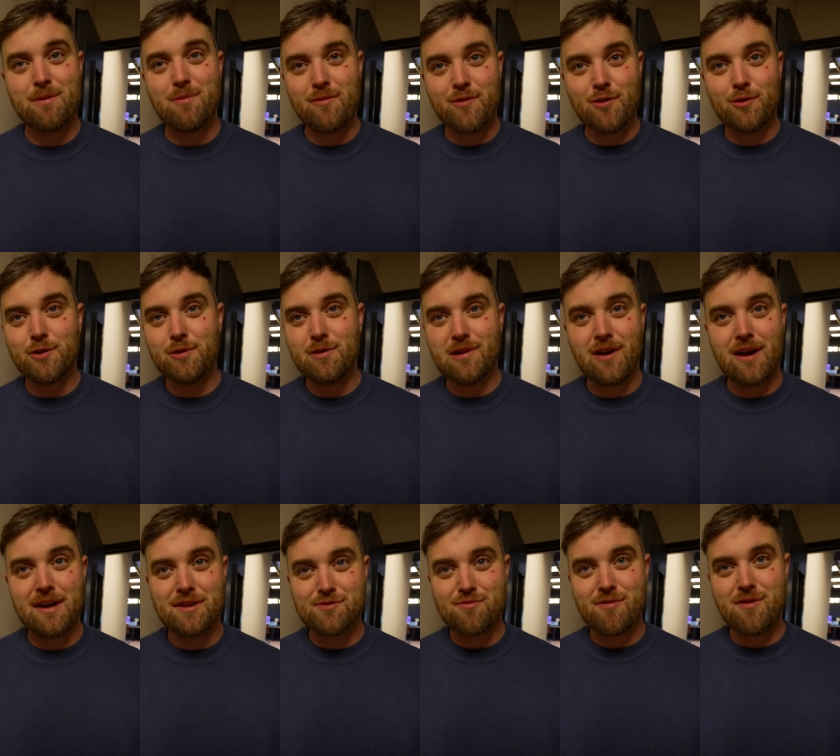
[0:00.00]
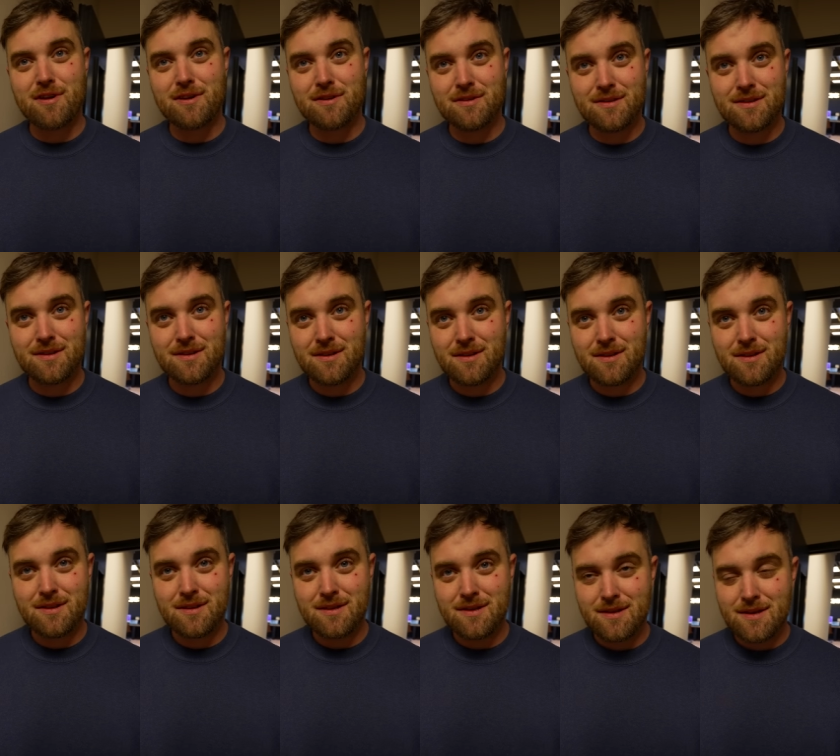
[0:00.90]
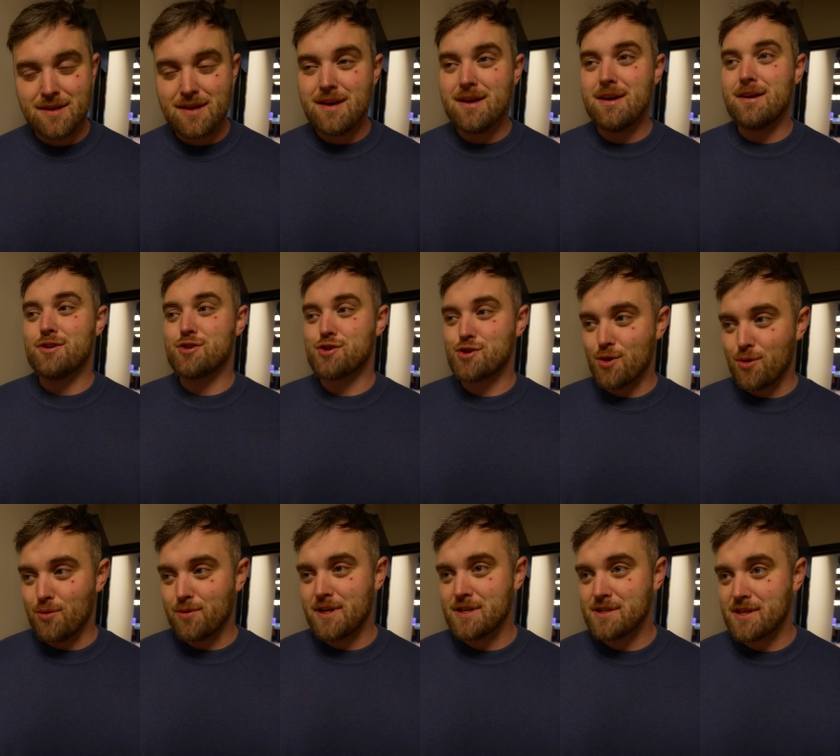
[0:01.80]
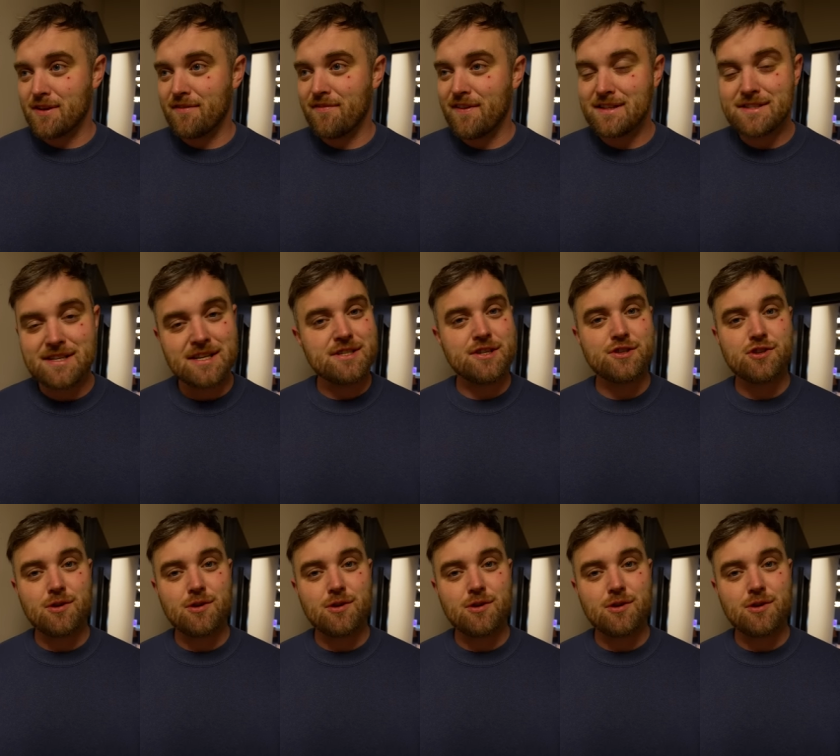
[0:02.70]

with your new lights, Ryan? Yes. Sean has done a fantastic